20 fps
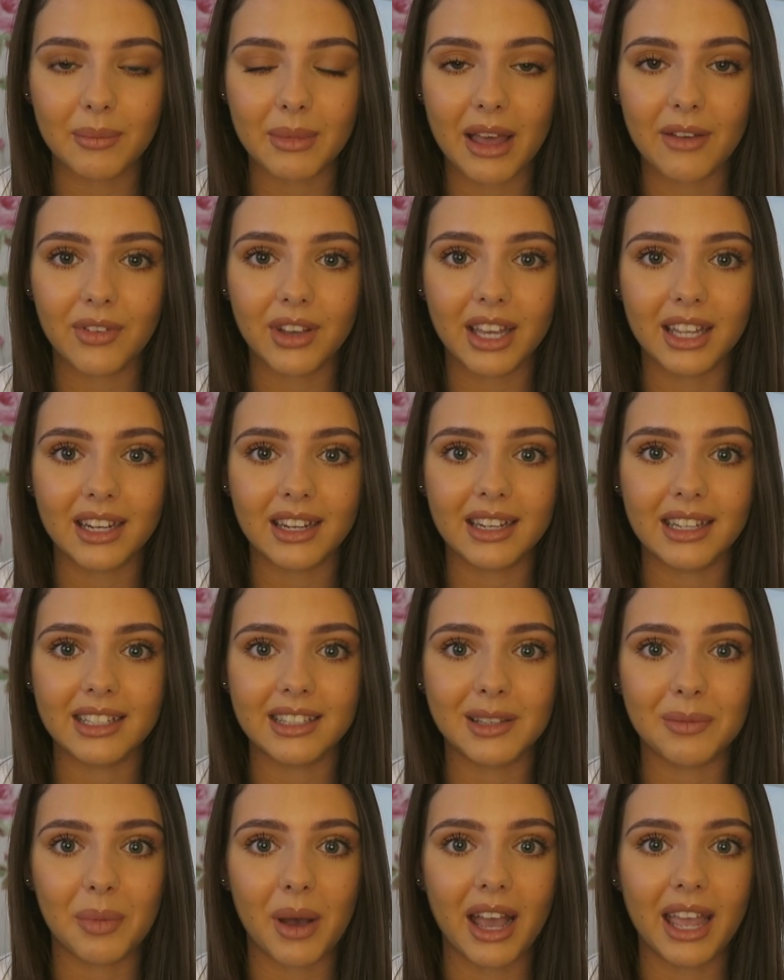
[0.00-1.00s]
I'm never going to
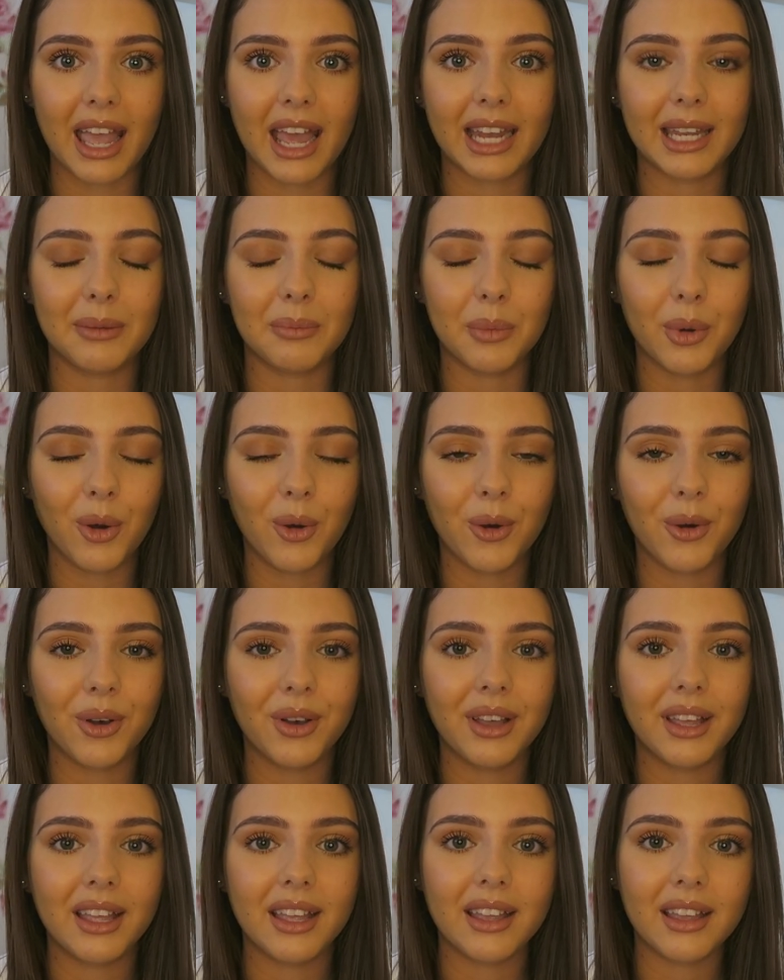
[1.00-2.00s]
need to buy any
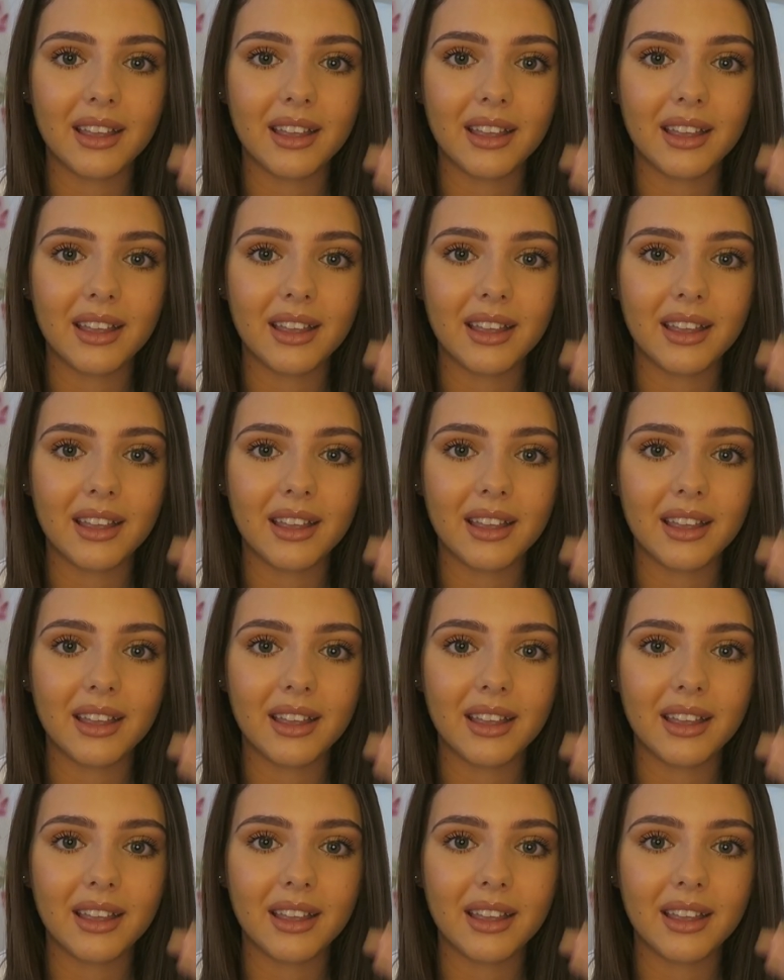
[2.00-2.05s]
more.